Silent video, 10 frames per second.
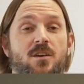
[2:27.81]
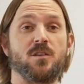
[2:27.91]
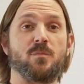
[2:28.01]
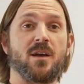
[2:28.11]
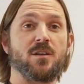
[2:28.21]
in
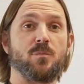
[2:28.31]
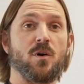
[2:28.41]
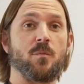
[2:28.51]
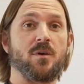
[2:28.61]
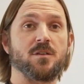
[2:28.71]
the BECA
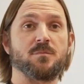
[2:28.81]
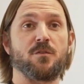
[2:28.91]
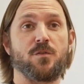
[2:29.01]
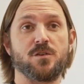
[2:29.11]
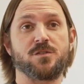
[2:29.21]
department and my
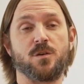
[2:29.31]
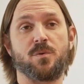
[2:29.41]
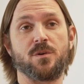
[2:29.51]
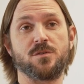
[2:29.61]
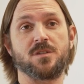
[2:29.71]
first year
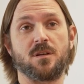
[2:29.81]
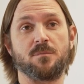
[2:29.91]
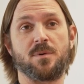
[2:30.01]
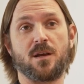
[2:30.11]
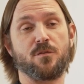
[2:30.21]
producing
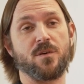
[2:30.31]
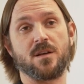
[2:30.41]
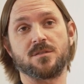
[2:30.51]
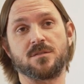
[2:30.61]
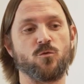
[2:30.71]

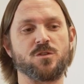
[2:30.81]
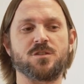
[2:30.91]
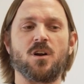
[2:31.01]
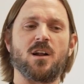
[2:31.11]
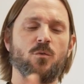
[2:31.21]
BECAFest. You
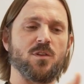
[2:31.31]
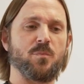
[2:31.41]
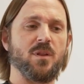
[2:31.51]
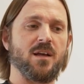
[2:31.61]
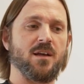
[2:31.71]
start out with a
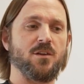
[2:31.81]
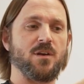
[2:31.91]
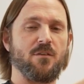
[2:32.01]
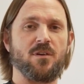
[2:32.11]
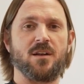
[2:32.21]
plan, you
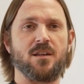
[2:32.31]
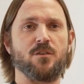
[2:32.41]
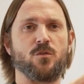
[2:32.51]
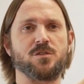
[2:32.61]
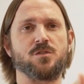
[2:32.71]
have an idea
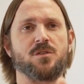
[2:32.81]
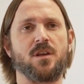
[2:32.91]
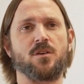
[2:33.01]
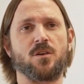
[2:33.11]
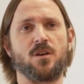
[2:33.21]
of what you
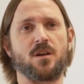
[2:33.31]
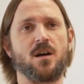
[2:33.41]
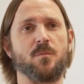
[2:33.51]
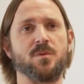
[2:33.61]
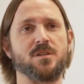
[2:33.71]
think you're going to
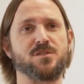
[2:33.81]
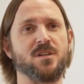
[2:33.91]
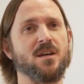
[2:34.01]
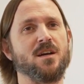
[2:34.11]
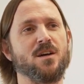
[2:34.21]
accomplish.
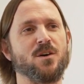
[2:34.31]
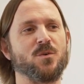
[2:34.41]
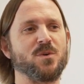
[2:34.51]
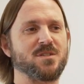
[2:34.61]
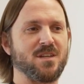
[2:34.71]

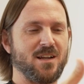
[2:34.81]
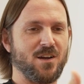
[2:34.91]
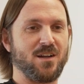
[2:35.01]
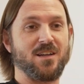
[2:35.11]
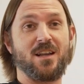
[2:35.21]
We set
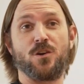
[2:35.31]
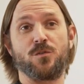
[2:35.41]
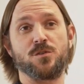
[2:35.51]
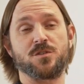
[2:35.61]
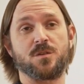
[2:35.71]
out and did
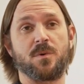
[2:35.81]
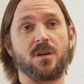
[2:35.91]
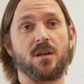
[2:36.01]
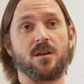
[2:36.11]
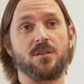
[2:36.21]
interviews at the
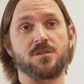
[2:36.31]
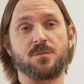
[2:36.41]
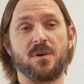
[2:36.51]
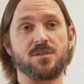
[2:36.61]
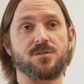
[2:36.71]
beginning of the
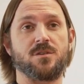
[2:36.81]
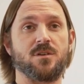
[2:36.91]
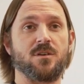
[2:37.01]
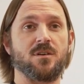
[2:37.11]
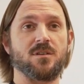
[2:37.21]

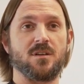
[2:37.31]
semester,